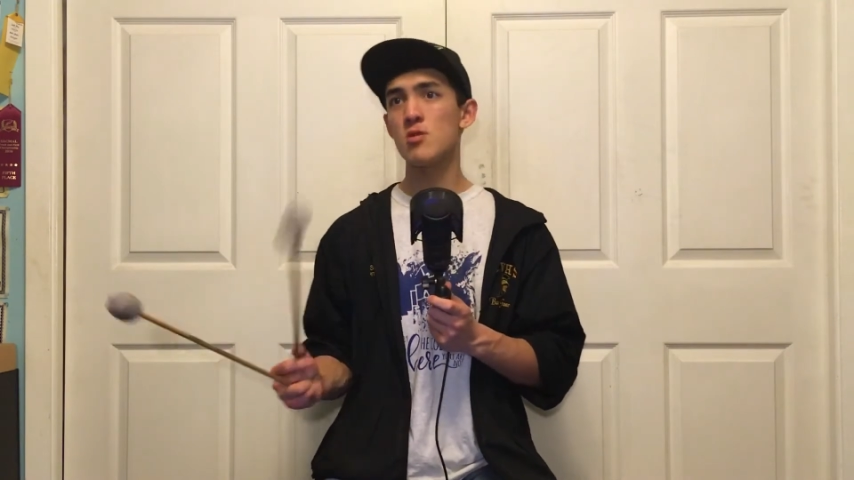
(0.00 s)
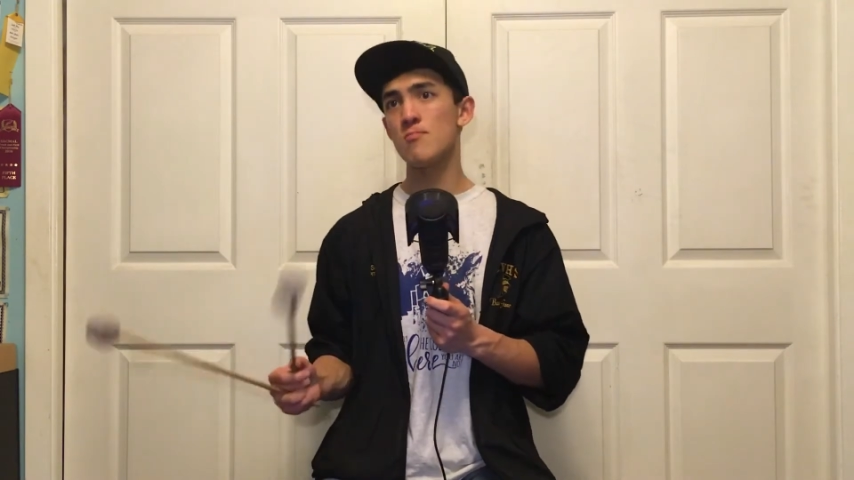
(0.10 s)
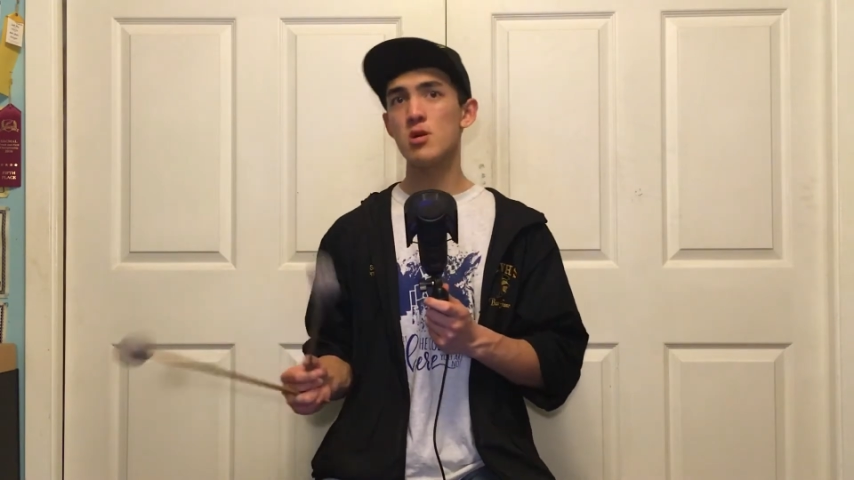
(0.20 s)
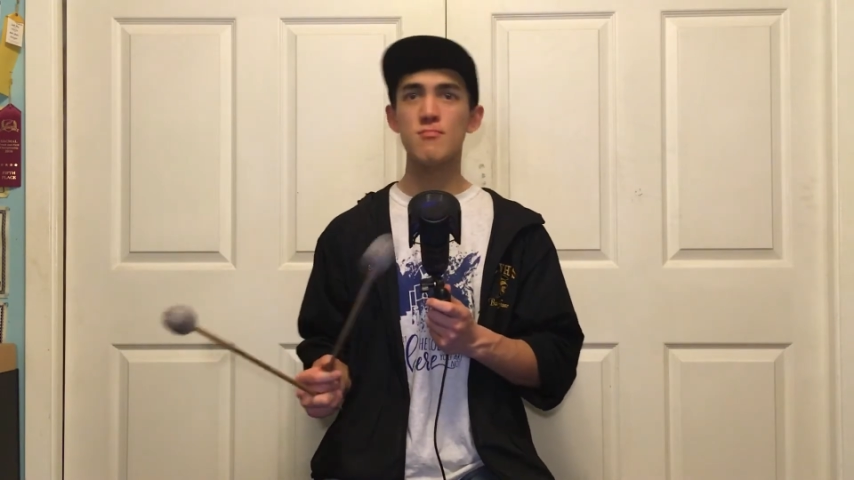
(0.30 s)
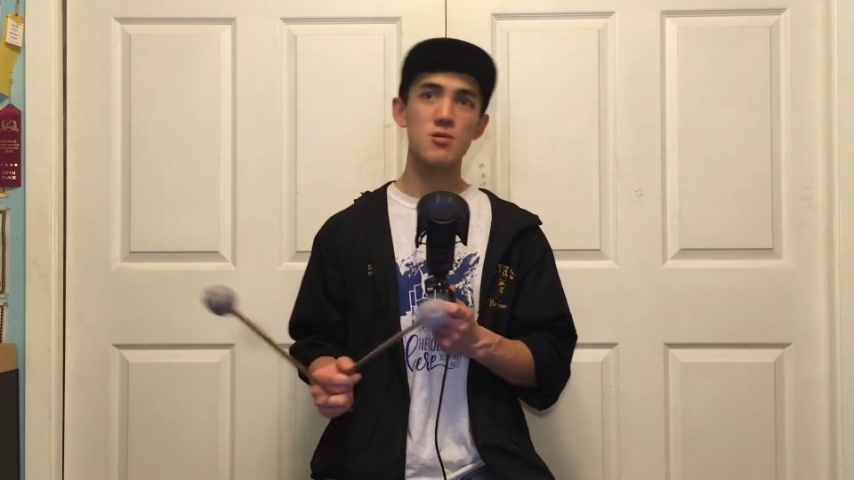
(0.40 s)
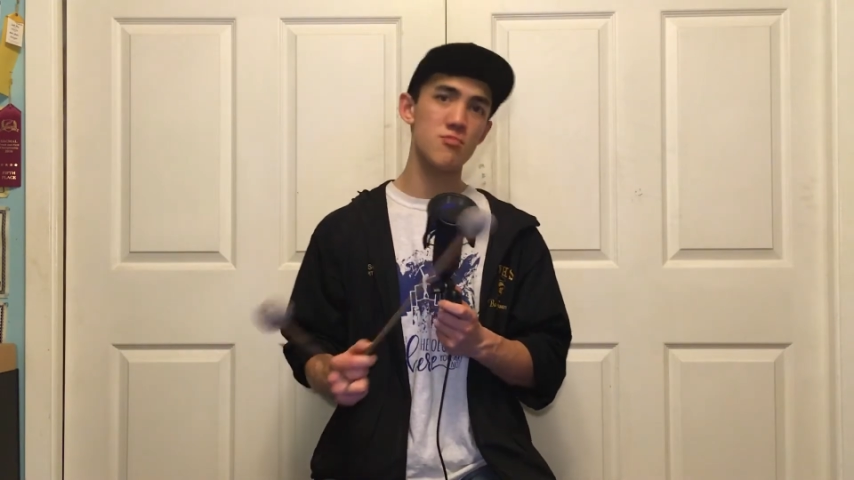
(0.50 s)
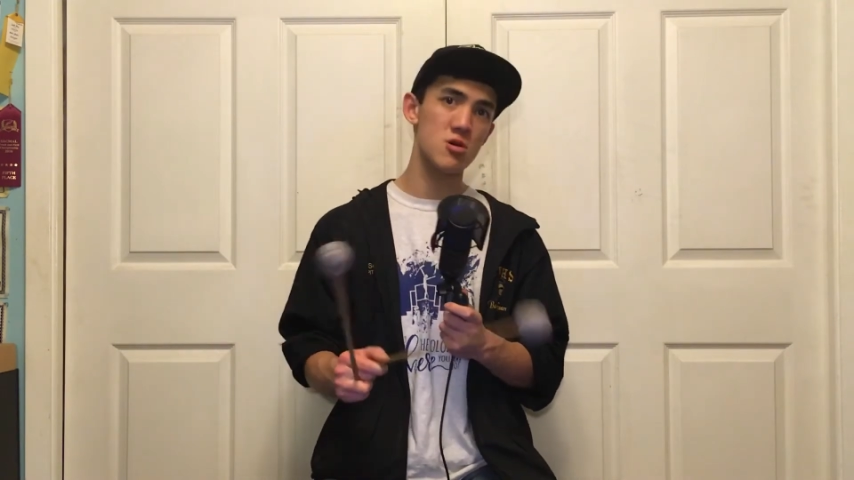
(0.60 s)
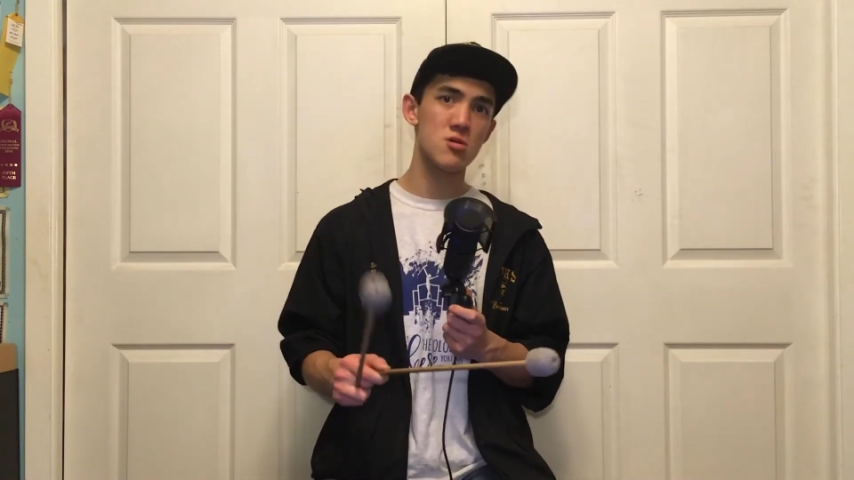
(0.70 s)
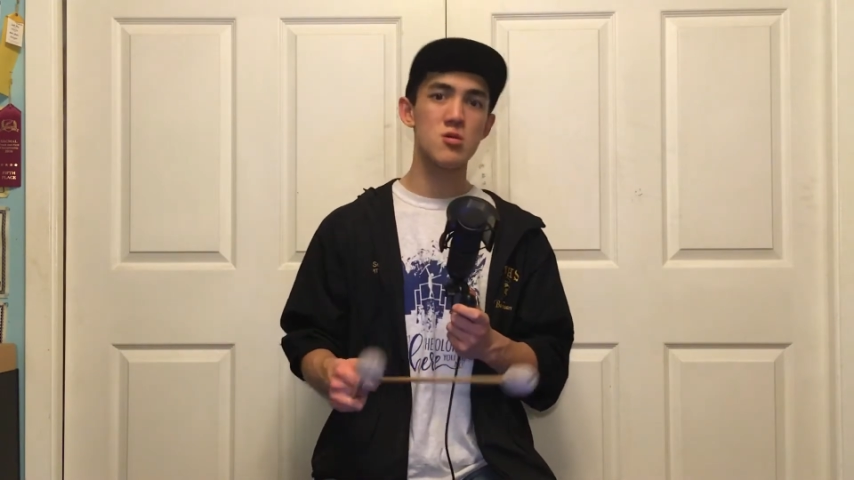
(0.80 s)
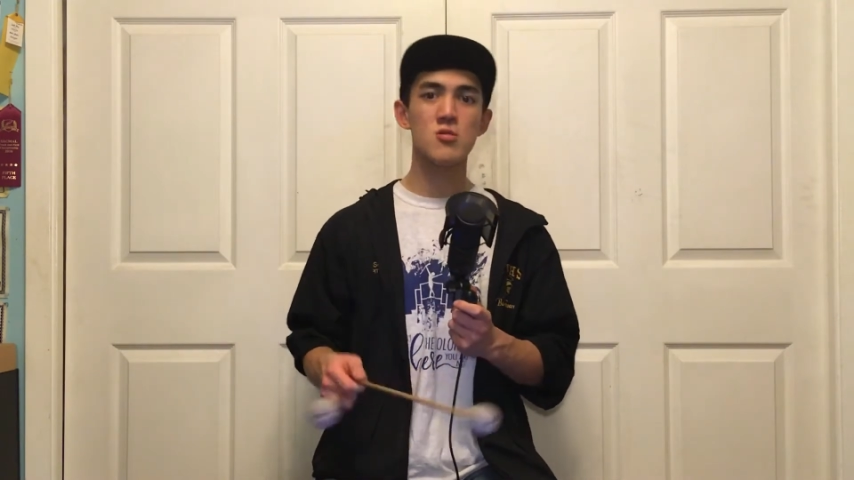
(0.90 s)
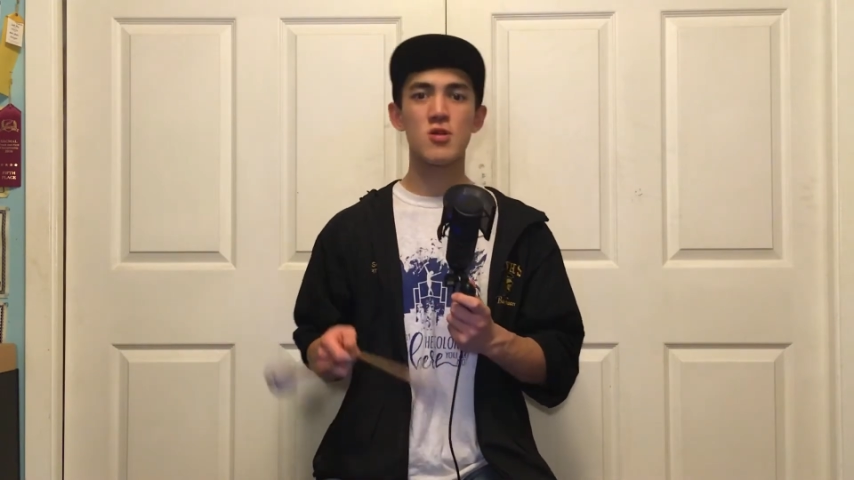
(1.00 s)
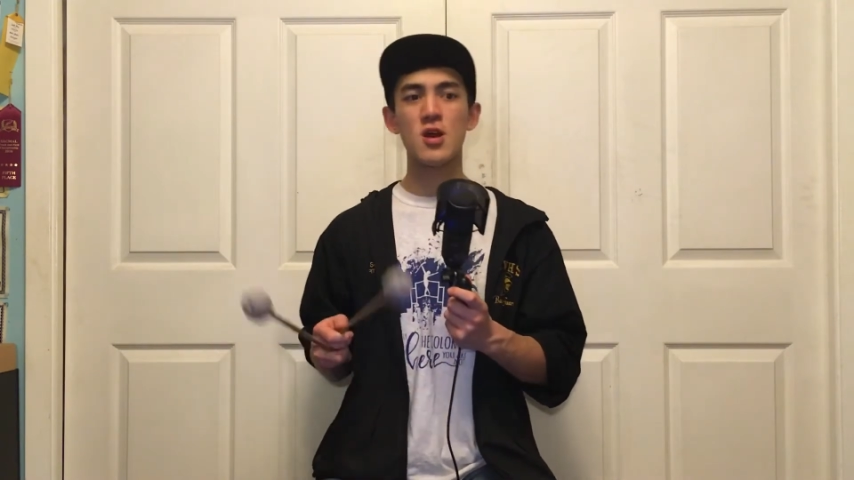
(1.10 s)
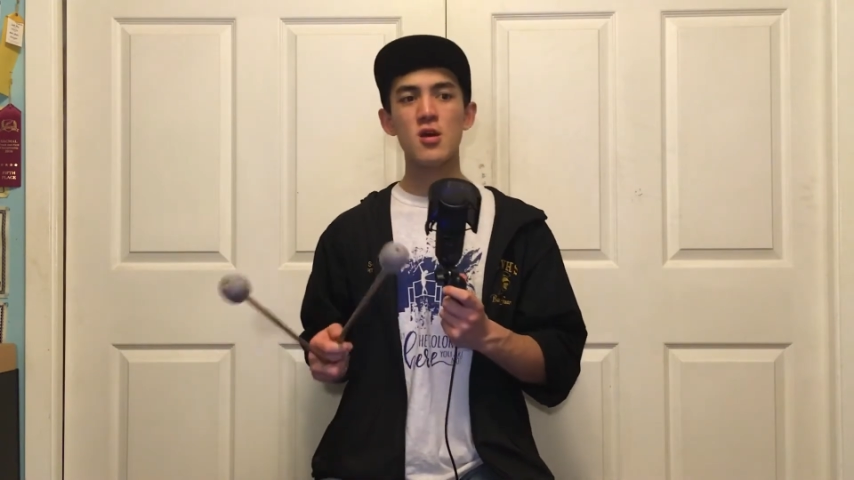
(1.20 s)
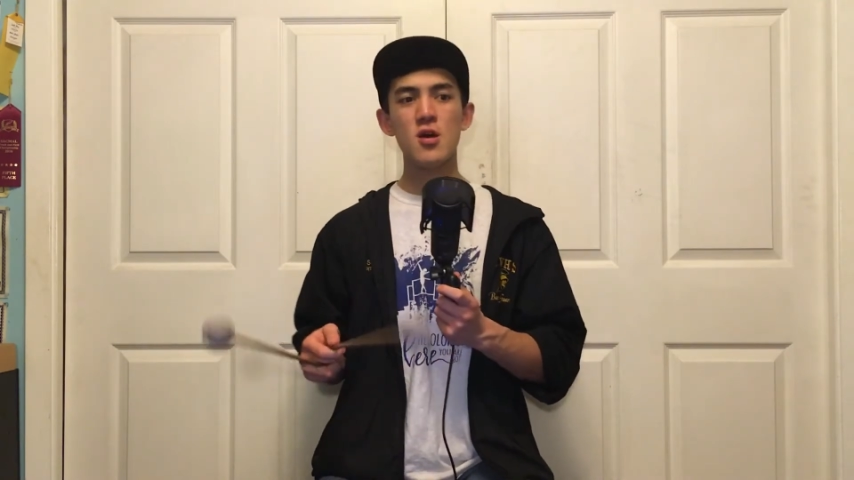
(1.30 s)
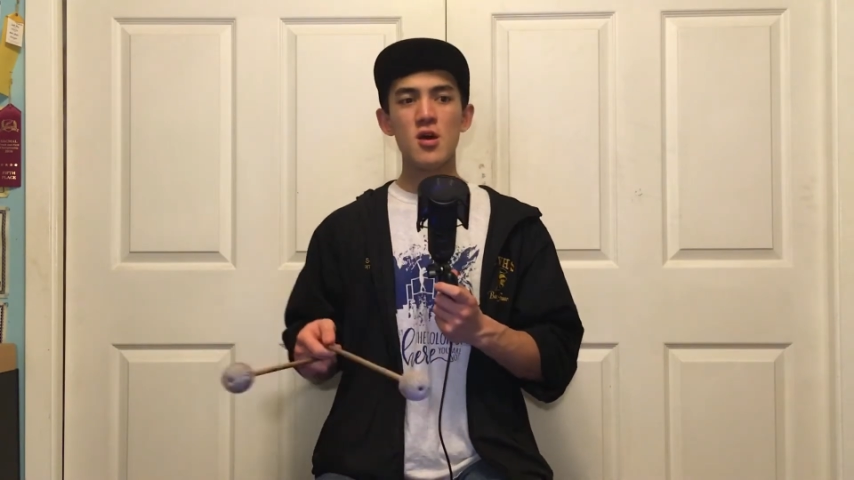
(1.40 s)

ba ba ba ba, right?